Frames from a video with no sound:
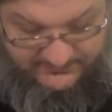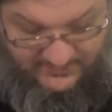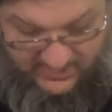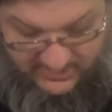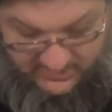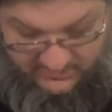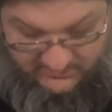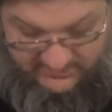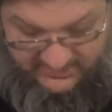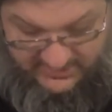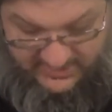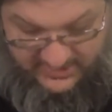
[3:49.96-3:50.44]

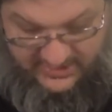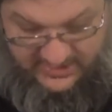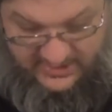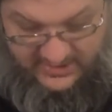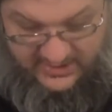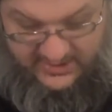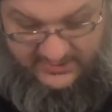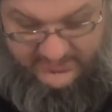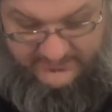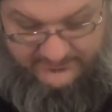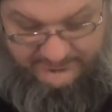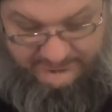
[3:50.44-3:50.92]

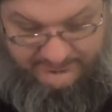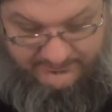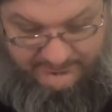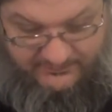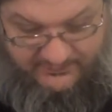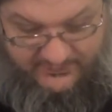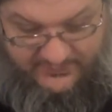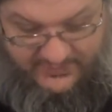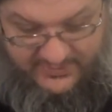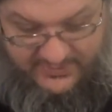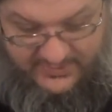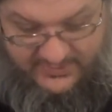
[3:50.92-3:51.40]
Okay.
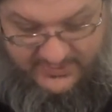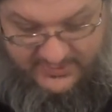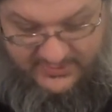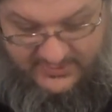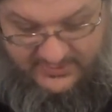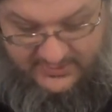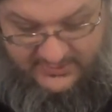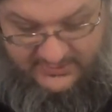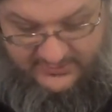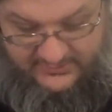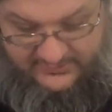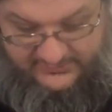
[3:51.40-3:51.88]

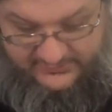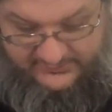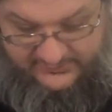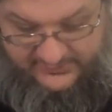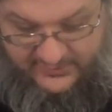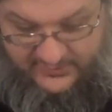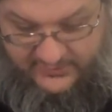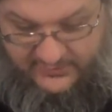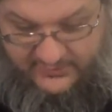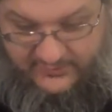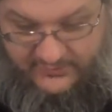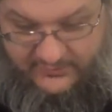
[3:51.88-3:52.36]

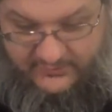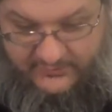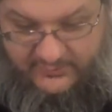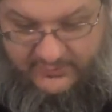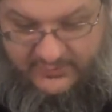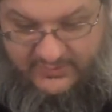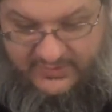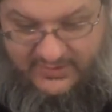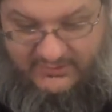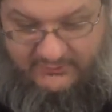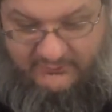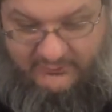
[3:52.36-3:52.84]
So
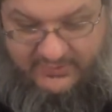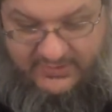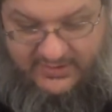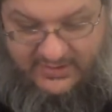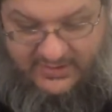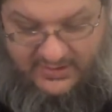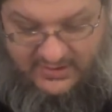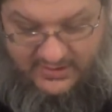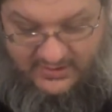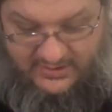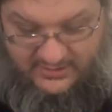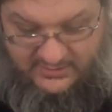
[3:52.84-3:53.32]
then we
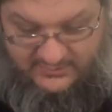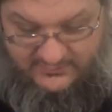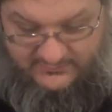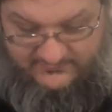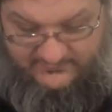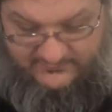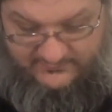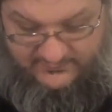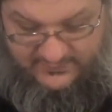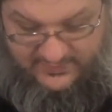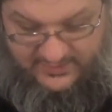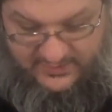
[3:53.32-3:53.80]

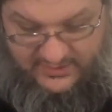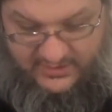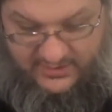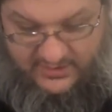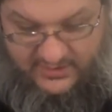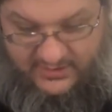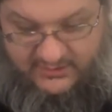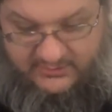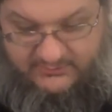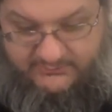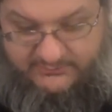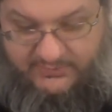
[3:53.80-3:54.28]
have the
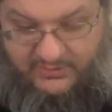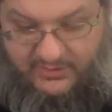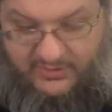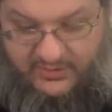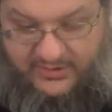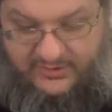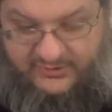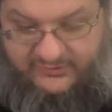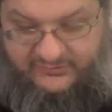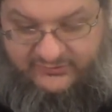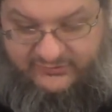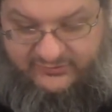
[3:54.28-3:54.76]

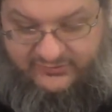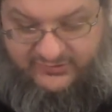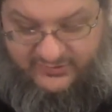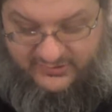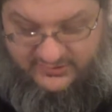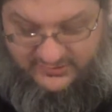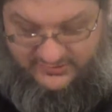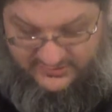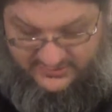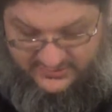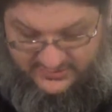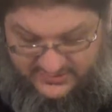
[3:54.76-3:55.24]
unpunched
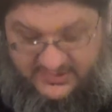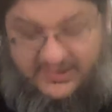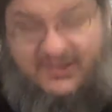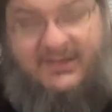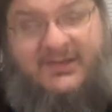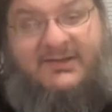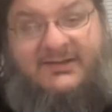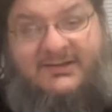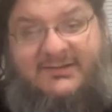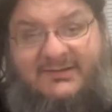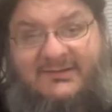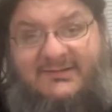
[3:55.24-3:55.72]

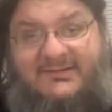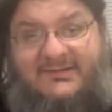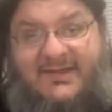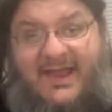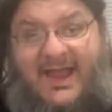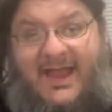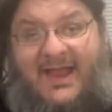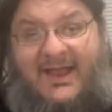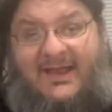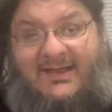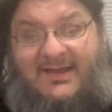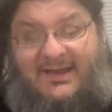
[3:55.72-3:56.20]

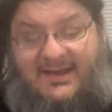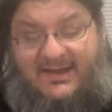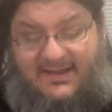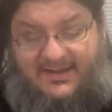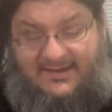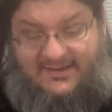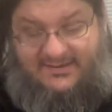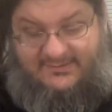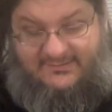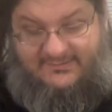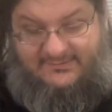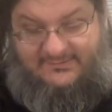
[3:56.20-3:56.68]

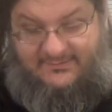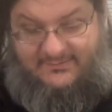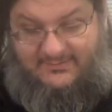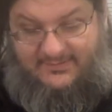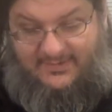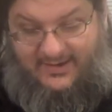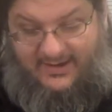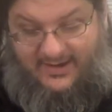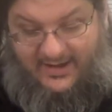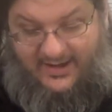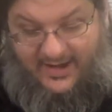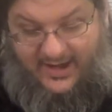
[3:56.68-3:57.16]
standees.
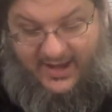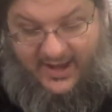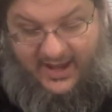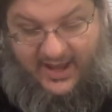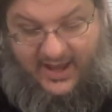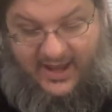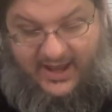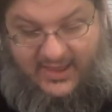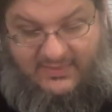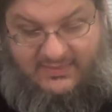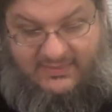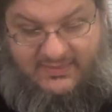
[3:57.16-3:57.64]

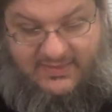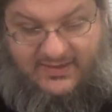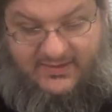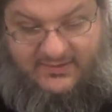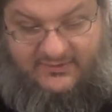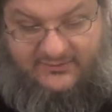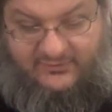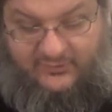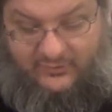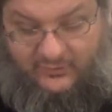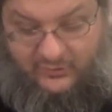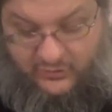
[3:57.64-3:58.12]
And
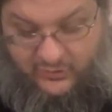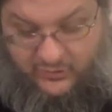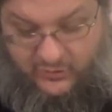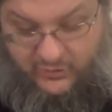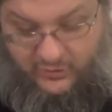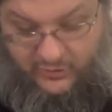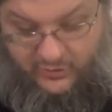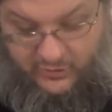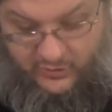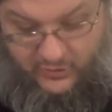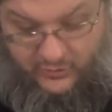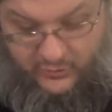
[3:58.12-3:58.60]
these are
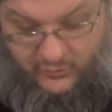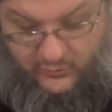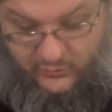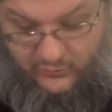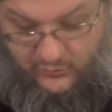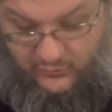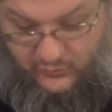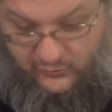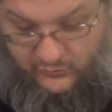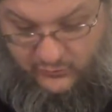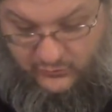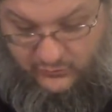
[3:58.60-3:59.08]

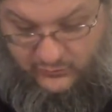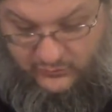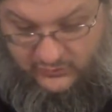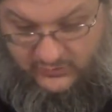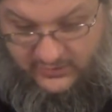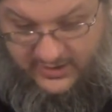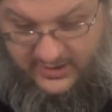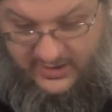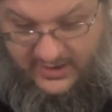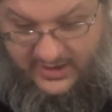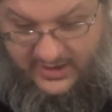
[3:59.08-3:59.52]
cool